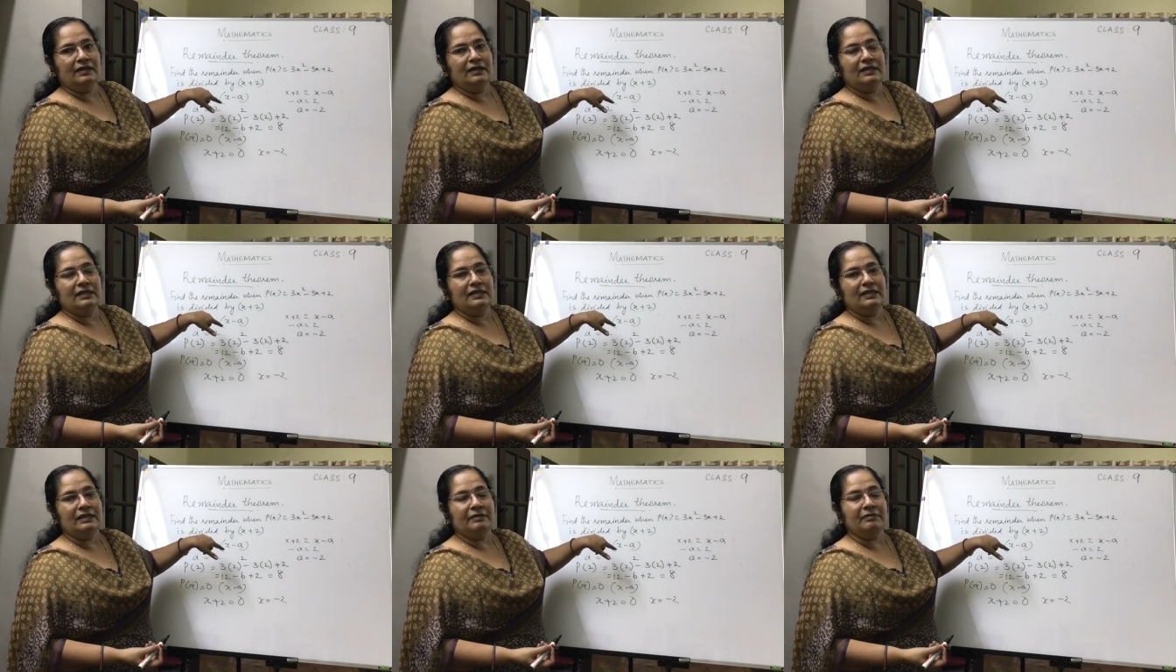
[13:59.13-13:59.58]

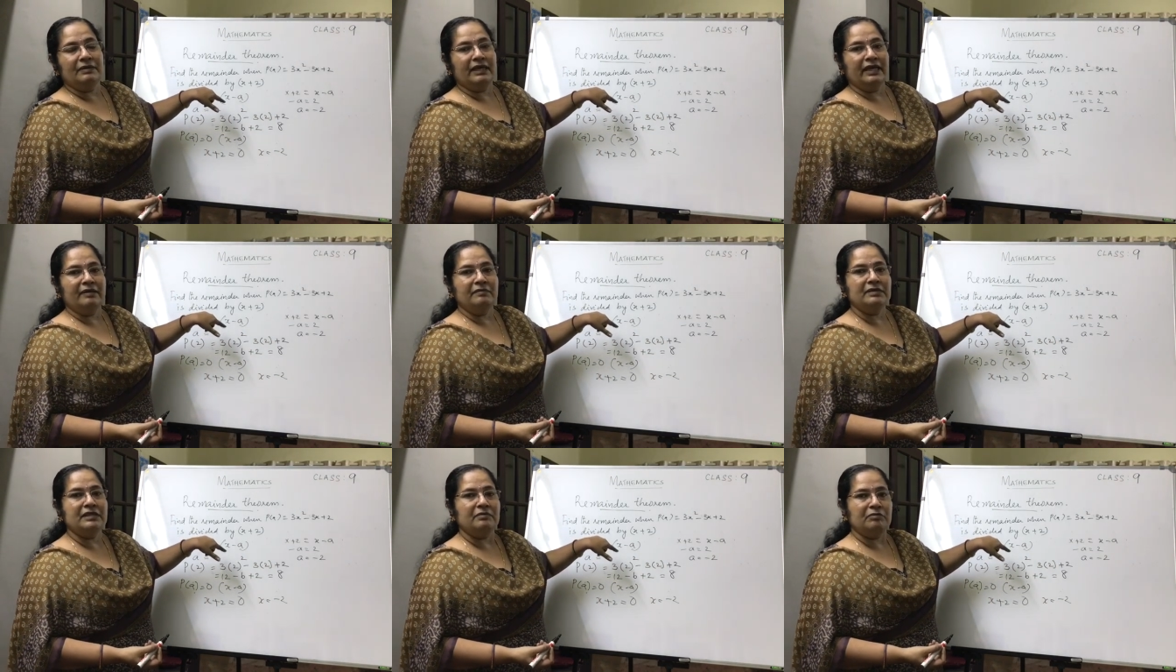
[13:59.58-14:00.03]

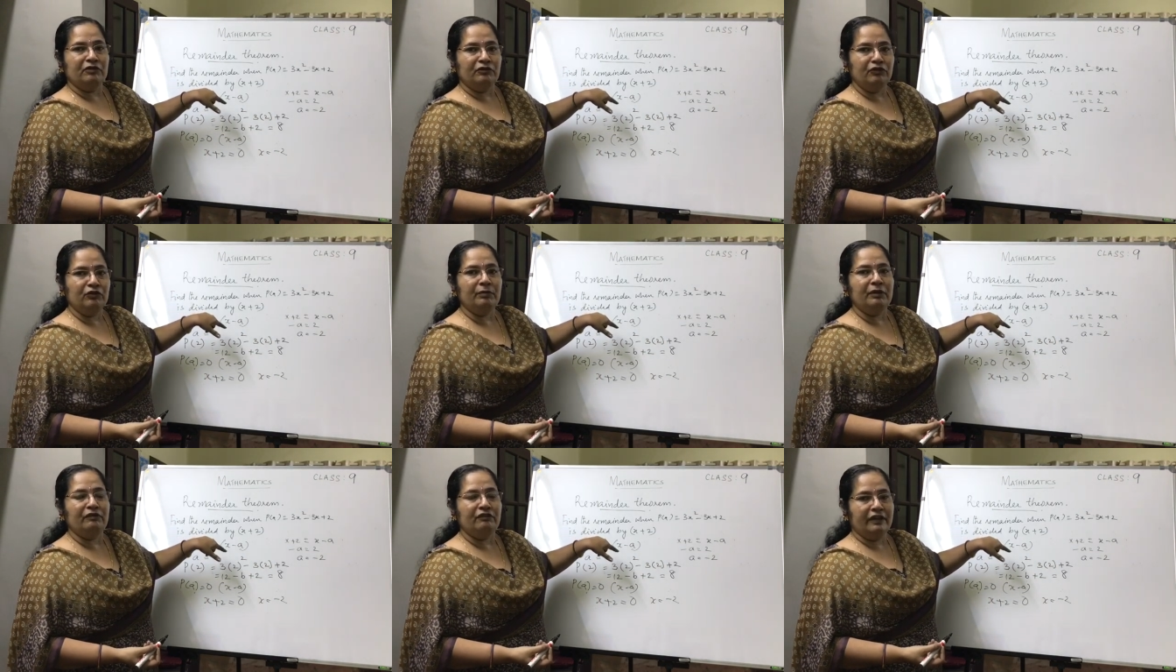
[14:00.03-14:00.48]
sometimes some of you
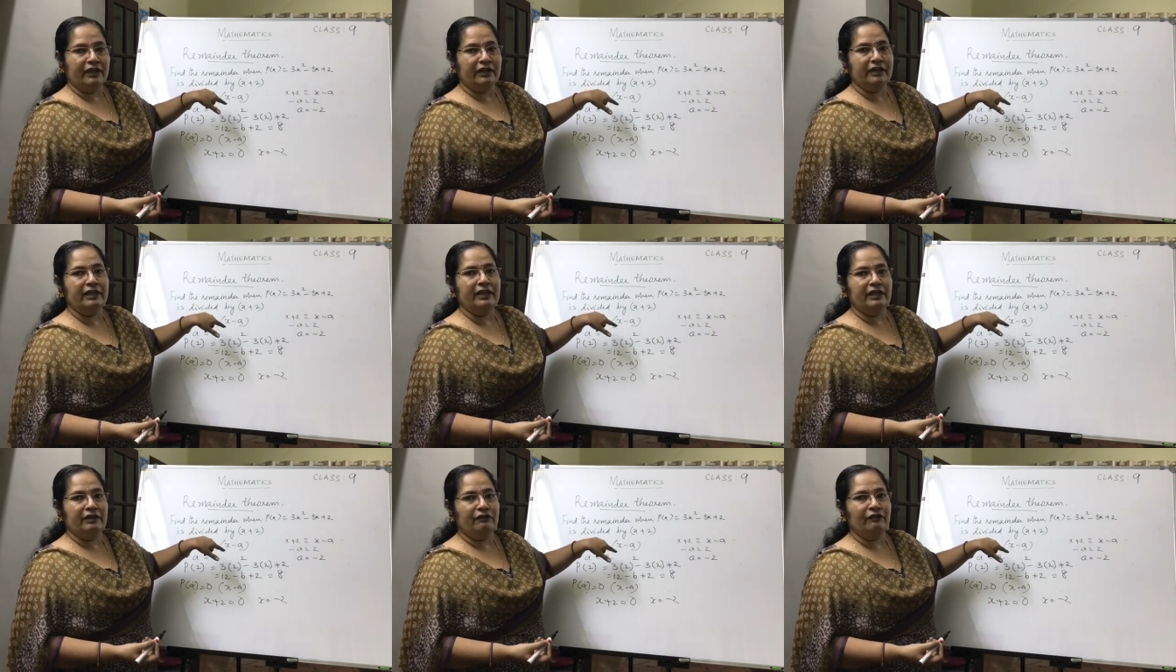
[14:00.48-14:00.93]
may find
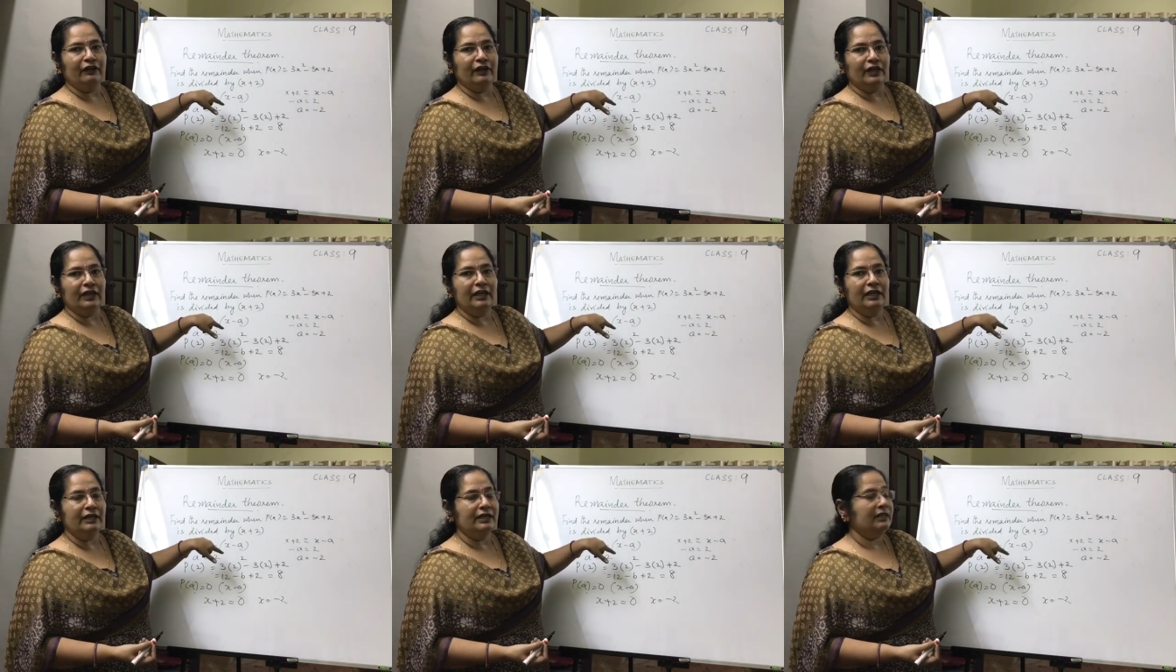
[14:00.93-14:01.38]
it
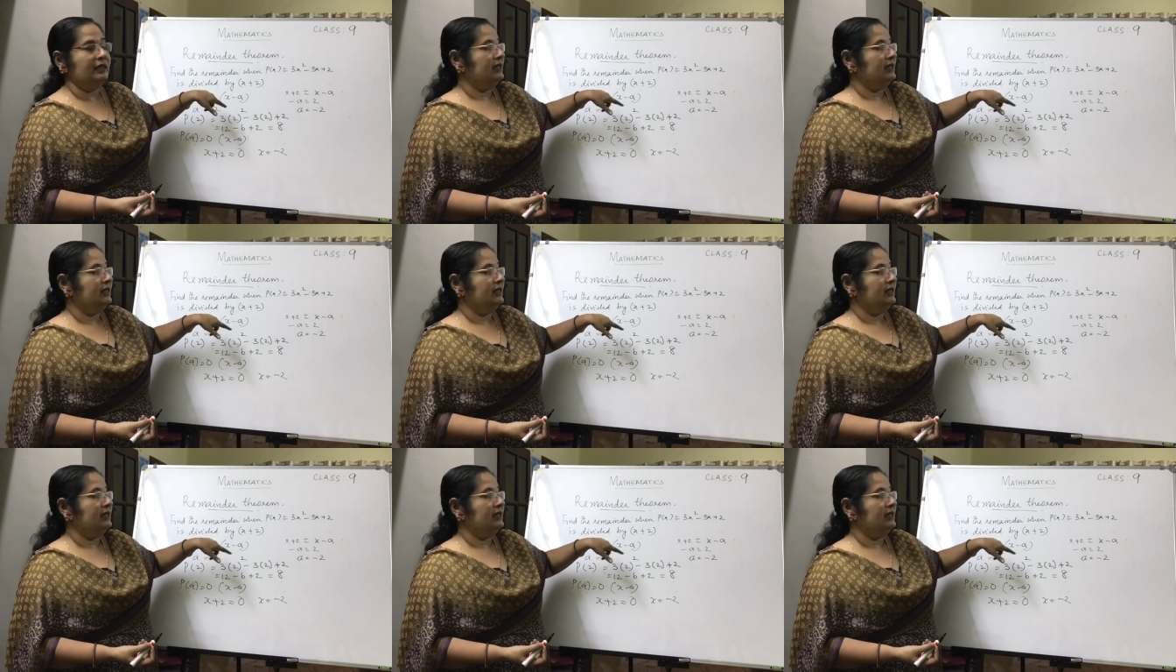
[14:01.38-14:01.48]
difficult.